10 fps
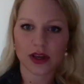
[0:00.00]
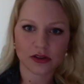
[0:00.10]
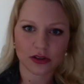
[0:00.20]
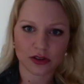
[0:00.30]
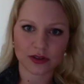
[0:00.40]

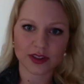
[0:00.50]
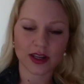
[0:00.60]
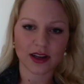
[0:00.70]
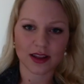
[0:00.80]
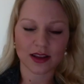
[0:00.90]
introduce
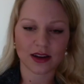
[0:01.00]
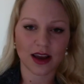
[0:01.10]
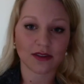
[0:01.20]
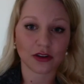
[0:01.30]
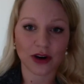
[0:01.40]
it and then
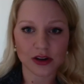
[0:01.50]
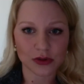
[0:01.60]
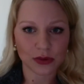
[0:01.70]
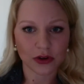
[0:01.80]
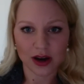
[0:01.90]
have
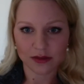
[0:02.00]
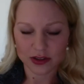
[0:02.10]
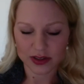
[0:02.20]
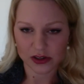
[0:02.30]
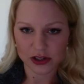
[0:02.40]
gradual
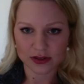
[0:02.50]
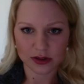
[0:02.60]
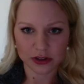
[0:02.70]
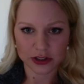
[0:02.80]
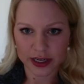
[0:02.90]
conversations
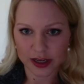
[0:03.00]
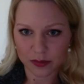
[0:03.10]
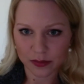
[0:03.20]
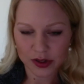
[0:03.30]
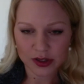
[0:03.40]
over time.
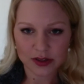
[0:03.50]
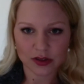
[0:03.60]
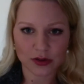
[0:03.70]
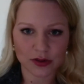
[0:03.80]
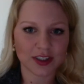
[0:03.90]

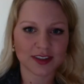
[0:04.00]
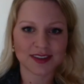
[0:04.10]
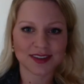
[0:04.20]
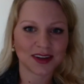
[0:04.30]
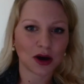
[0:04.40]
So this
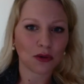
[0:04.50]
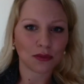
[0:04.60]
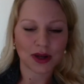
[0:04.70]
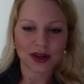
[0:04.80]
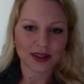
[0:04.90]
isn't a
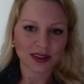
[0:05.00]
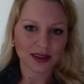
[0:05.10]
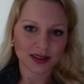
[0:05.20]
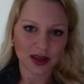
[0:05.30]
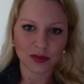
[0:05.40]
one and
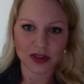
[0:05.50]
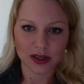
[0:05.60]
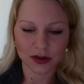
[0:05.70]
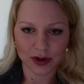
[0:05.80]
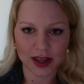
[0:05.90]
done type
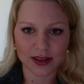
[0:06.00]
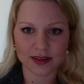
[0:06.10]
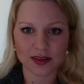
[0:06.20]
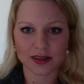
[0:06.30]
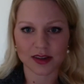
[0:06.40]
deal, right?
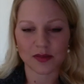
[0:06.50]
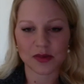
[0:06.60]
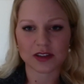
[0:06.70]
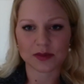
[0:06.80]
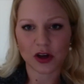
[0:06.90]
This is going to
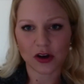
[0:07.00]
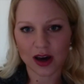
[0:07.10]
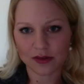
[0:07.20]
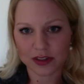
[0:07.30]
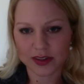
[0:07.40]
be small
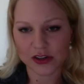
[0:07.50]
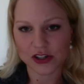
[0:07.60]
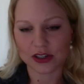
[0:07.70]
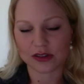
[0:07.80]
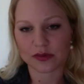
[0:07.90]

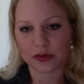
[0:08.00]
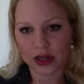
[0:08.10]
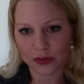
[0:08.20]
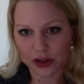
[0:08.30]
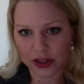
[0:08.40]
conversations
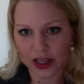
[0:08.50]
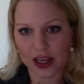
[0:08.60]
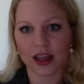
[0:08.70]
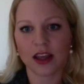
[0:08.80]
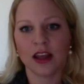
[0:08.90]

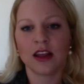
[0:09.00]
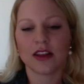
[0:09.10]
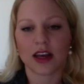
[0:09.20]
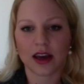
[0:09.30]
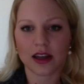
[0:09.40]
frequently
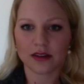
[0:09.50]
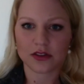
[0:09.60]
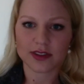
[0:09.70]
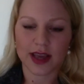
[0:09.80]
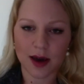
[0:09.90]
that kind of
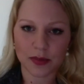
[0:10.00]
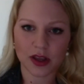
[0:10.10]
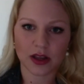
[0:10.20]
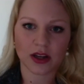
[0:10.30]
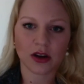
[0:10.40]
just
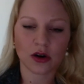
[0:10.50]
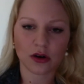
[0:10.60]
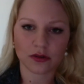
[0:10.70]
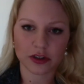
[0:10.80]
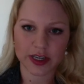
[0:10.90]
happen
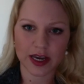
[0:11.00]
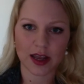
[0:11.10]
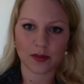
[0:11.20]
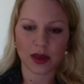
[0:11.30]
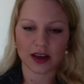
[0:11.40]
over
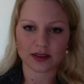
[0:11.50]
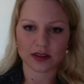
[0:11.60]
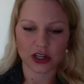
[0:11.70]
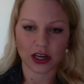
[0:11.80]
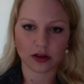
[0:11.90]
time as the
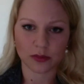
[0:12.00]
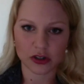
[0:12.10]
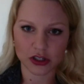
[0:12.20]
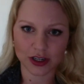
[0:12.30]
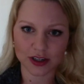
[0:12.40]
child
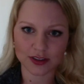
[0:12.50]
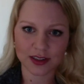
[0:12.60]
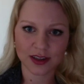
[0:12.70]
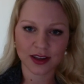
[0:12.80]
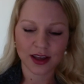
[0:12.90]
matures.
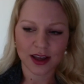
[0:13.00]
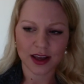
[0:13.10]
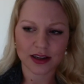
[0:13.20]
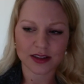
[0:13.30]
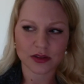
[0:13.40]

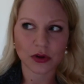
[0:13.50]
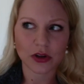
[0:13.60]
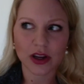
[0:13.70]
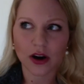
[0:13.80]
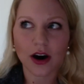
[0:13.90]
And it's
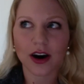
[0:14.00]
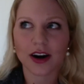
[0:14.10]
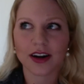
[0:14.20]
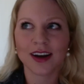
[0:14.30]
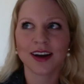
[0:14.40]
really
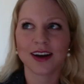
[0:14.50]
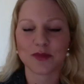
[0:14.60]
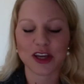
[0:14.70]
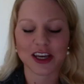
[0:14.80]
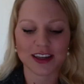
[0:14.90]
hard
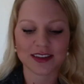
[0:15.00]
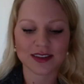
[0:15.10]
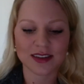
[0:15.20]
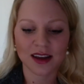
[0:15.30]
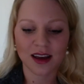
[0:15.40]

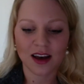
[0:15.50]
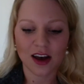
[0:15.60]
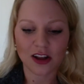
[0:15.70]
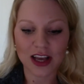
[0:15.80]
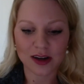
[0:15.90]
because
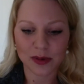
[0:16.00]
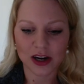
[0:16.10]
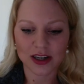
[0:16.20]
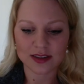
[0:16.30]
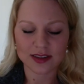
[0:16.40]
a lot of
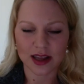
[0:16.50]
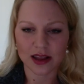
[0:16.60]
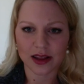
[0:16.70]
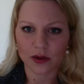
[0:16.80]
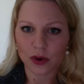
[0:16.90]
parents say,
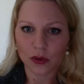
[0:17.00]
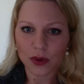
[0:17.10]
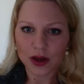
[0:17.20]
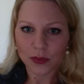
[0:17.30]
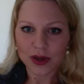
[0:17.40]
like, well,
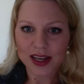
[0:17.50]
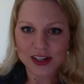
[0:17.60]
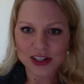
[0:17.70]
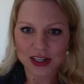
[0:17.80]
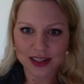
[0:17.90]
what age
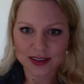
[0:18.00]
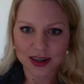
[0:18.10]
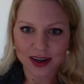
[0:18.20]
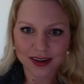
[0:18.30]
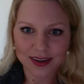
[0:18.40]
should I
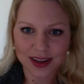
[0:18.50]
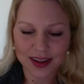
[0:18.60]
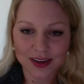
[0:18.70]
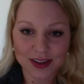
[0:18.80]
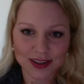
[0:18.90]
start? And
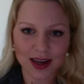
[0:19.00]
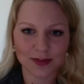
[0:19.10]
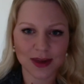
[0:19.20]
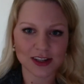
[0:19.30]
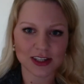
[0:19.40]
there's not a
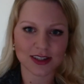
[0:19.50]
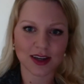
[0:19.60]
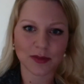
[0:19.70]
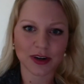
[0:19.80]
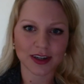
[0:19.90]
magic
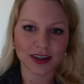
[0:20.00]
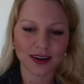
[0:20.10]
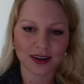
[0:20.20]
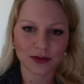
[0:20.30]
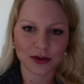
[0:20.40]
number,
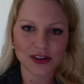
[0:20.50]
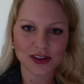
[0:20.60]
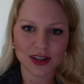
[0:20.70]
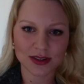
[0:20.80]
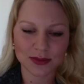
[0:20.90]

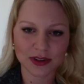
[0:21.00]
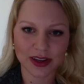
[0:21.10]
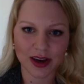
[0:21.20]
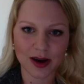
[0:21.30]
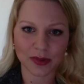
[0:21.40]
which is really
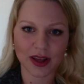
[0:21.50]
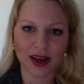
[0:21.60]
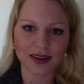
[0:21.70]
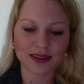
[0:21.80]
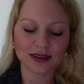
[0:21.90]

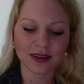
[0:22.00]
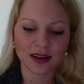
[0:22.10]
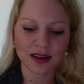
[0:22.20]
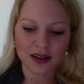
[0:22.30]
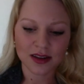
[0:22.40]
complex.
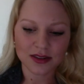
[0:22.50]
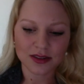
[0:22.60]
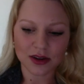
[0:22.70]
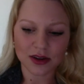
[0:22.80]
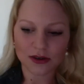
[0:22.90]

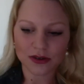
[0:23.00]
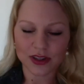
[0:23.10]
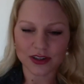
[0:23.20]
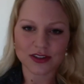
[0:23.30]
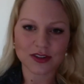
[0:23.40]
So
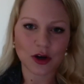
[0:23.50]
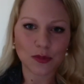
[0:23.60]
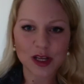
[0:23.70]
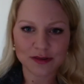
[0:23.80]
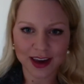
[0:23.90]
there's so
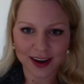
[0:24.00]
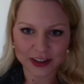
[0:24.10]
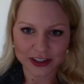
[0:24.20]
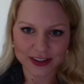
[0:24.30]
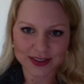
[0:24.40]
many
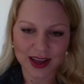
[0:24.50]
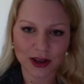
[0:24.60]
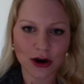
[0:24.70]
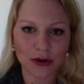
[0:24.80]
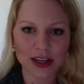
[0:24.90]
factors that
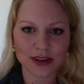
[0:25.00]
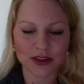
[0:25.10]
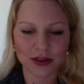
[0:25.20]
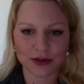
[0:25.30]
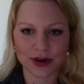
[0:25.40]
go
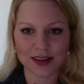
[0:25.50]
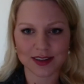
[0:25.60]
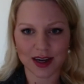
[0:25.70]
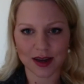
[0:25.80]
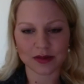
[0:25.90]
into the right
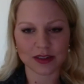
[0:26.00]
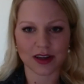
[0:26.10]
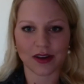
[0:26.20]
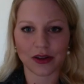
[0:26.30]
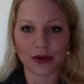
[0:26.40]
time to
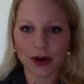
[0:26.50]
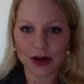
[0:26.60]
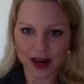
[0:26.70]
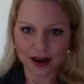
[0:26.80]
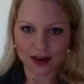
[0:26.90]
tell your
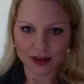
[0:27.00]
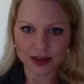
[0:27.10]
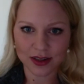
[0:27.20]
child,